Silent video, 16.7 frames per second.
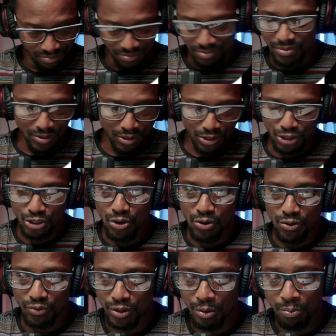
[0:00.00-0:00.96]

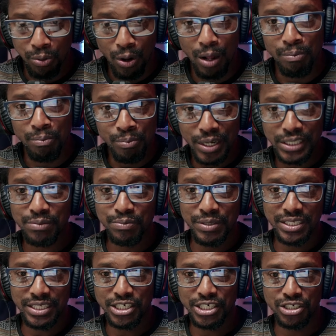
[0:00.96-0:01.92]
So the ball must be
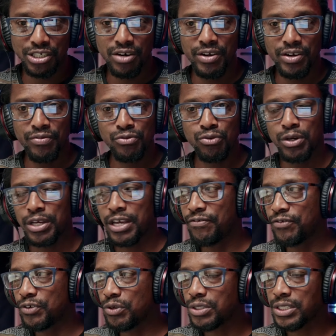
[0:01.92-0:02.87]
stationary. So if
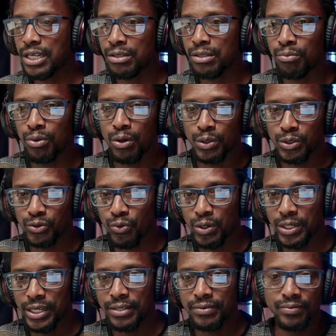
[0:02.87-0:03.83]
you say the ball was
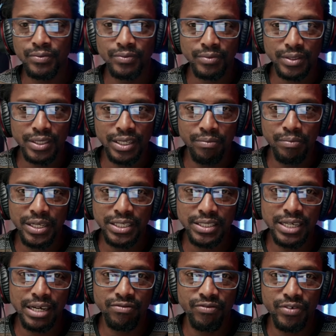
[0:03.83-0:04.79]
rolling, it means
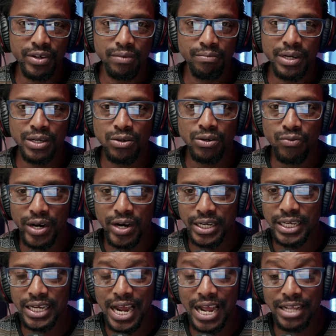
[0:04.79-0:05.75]
that Veltman
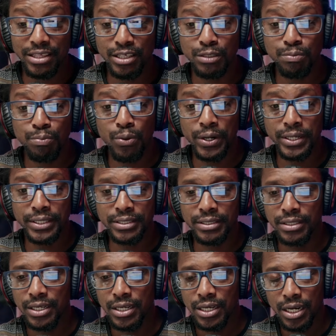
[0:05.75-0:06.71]
already at this point
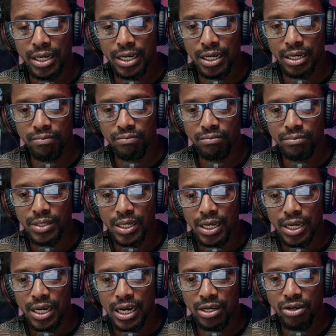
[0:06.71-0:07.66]

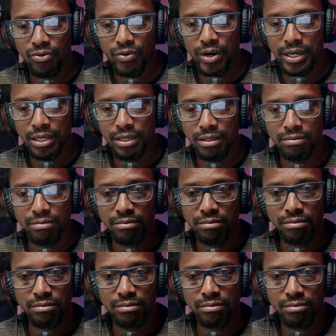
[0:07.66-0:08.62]
had already
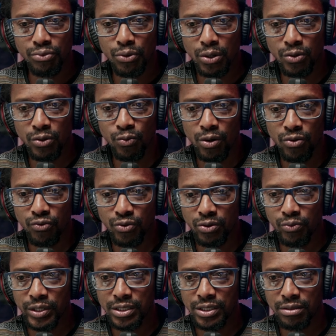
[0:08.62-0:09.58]
broken one rule,
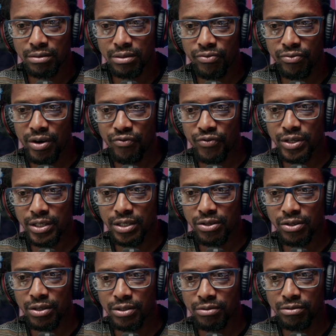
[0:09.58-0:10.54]
which the referee did
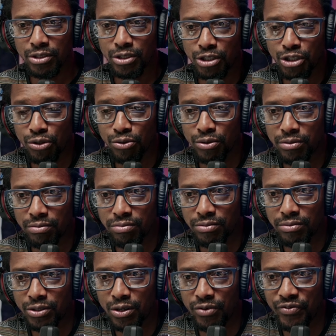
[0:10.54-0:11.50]
not, just chose
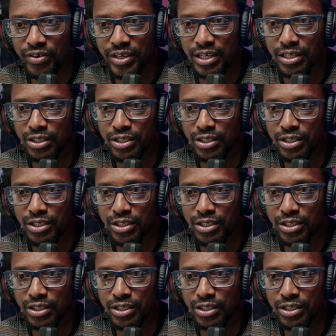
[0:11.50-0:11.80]
conveniently to